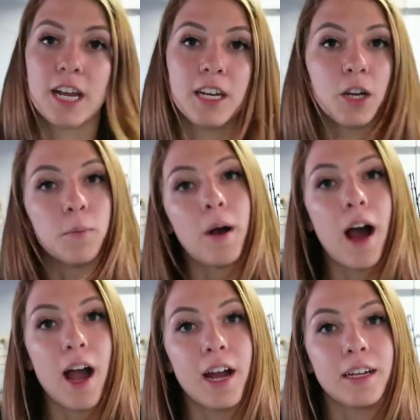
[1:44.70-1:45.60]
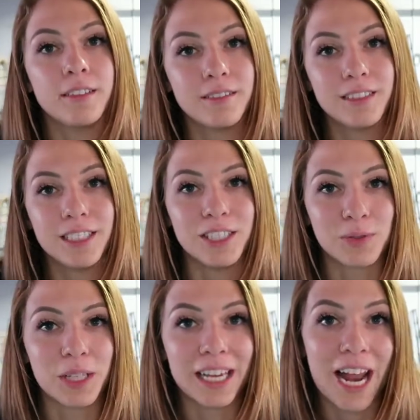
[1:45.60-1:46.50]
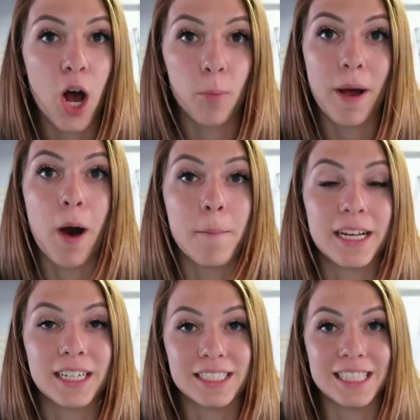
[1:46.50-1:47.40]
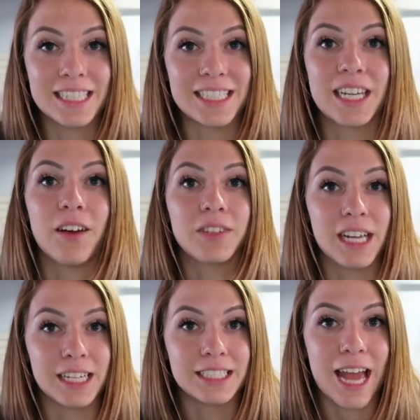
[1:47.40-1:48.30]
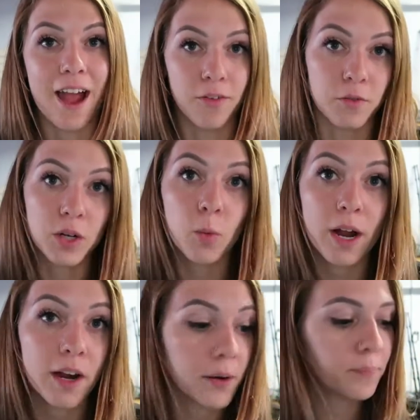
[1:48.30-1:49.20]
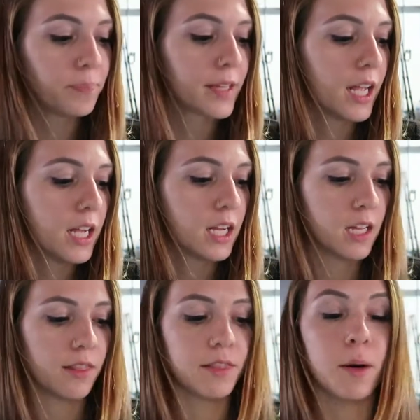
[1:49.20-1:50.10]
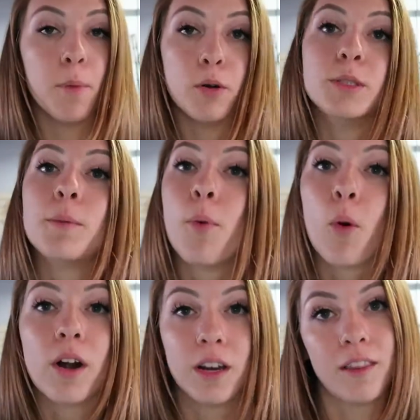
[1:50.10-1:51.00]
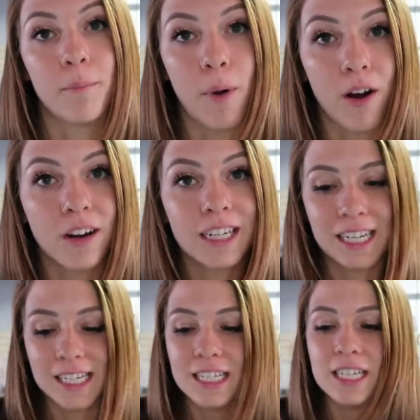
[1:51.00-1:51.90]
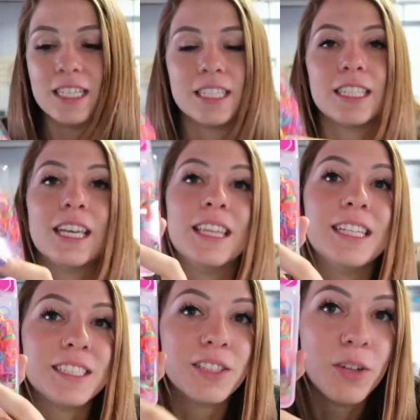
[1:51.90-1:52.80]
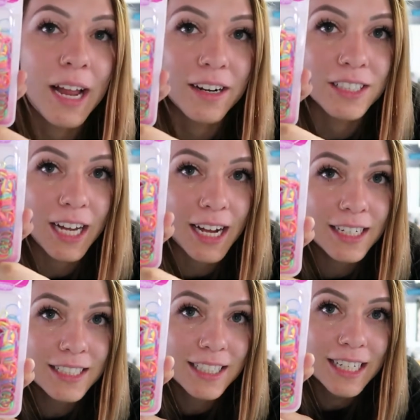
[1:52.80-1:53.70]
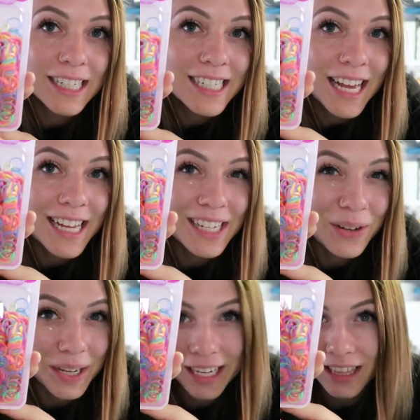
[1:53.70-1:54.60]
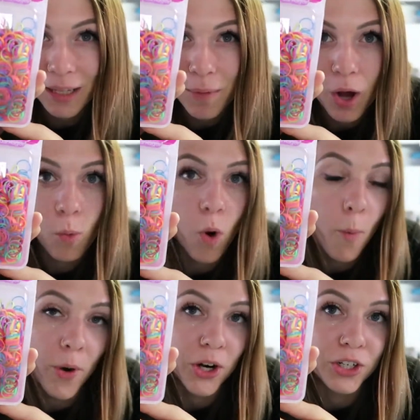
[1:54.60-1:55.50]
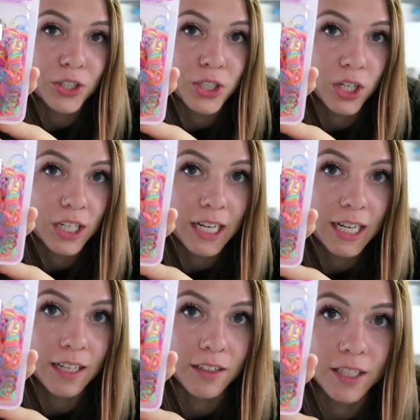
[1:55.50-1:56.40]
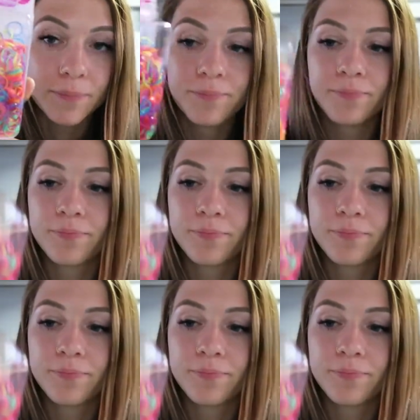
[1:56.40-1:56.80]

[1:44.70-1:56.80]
can nearby is really gonna help out because this stuff gets everywhere. The most important part is these little hair ties. You can get them at Walmart or Target or